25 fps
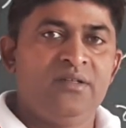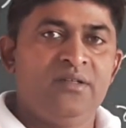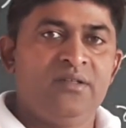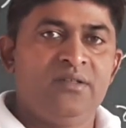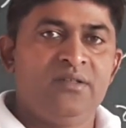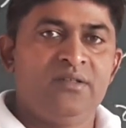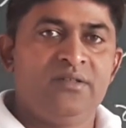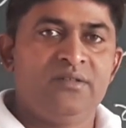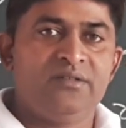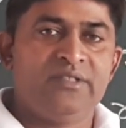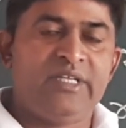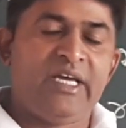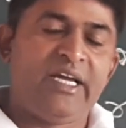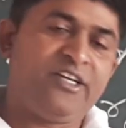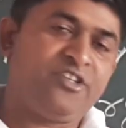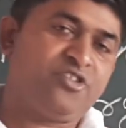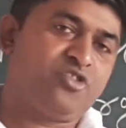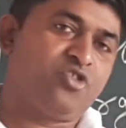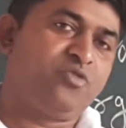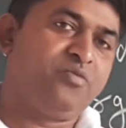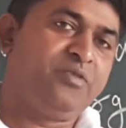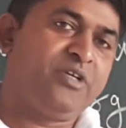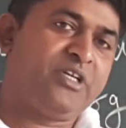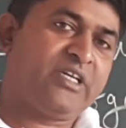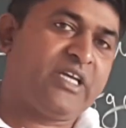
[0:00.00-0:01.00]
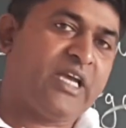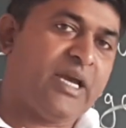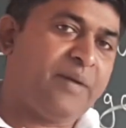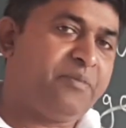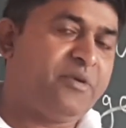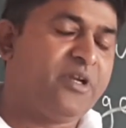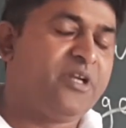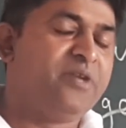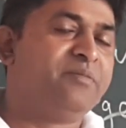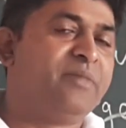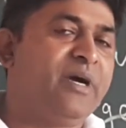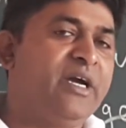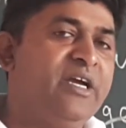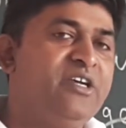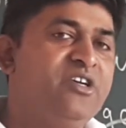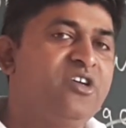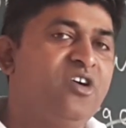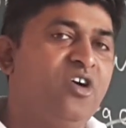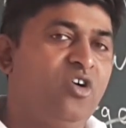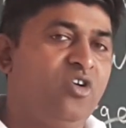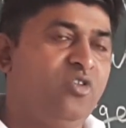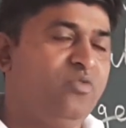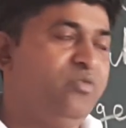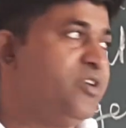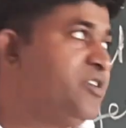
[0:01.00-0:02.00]
that should be kept in mind
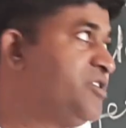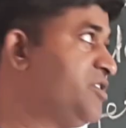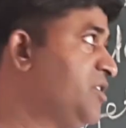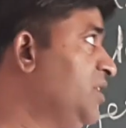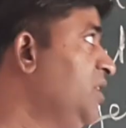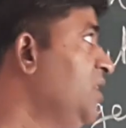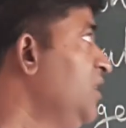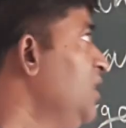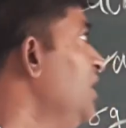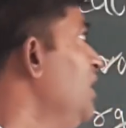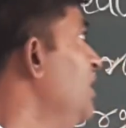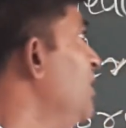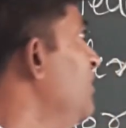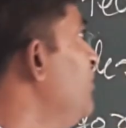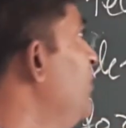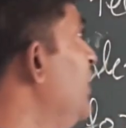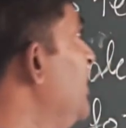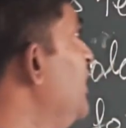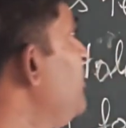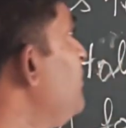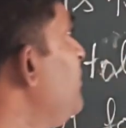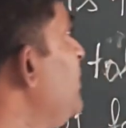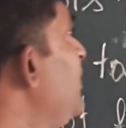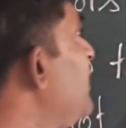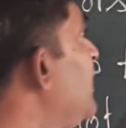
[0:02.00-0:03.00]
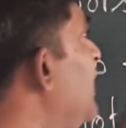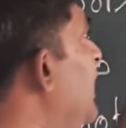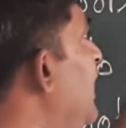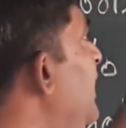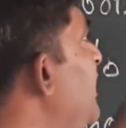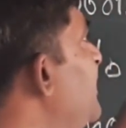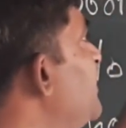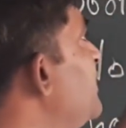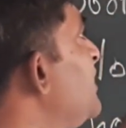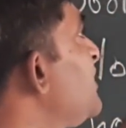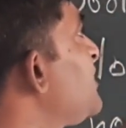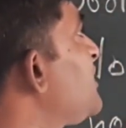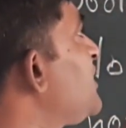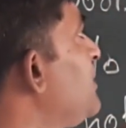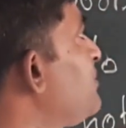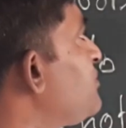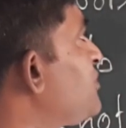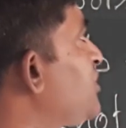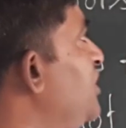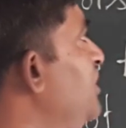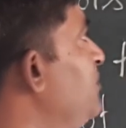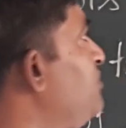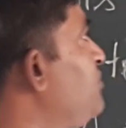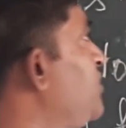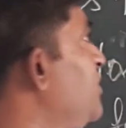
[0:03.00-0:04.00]
always. When we write the
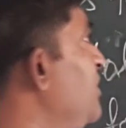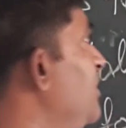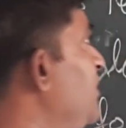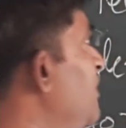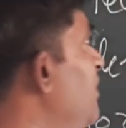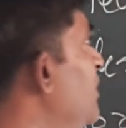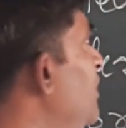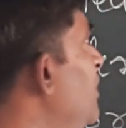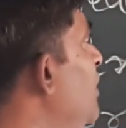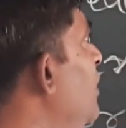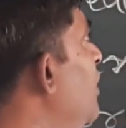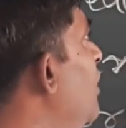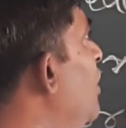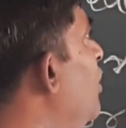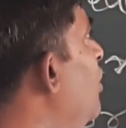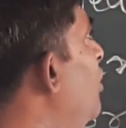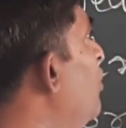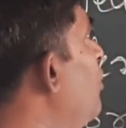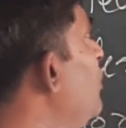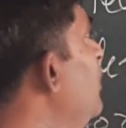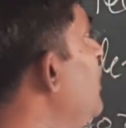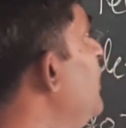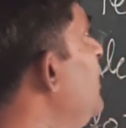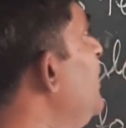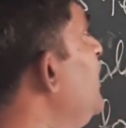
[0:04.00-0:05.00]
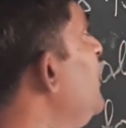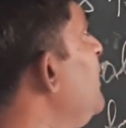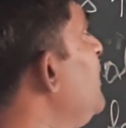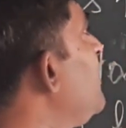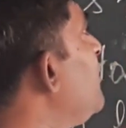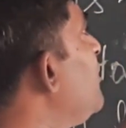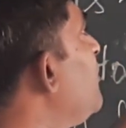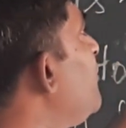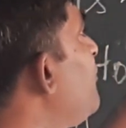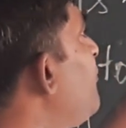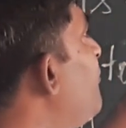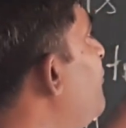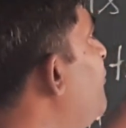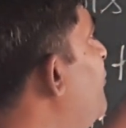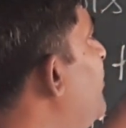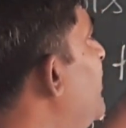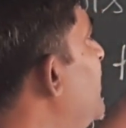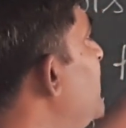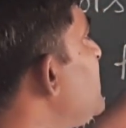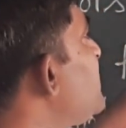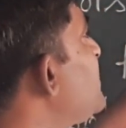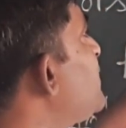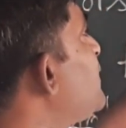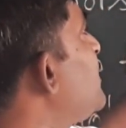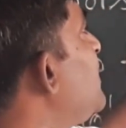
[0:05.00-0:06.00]
subscription, only
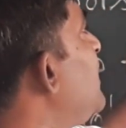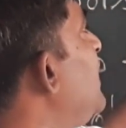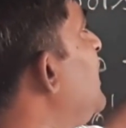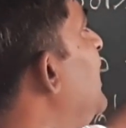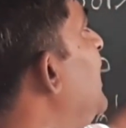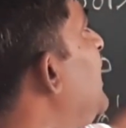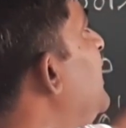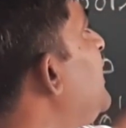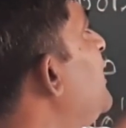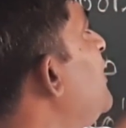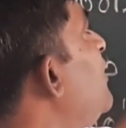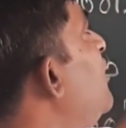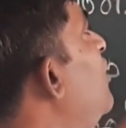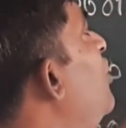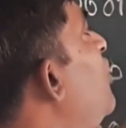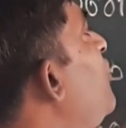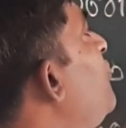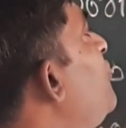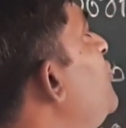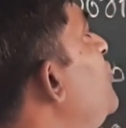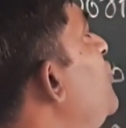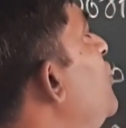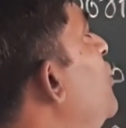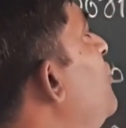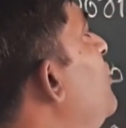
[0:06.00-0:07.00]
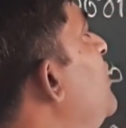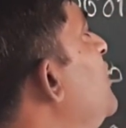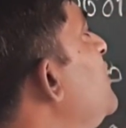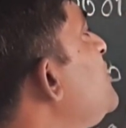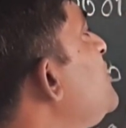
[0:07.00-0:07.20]
first letter of yours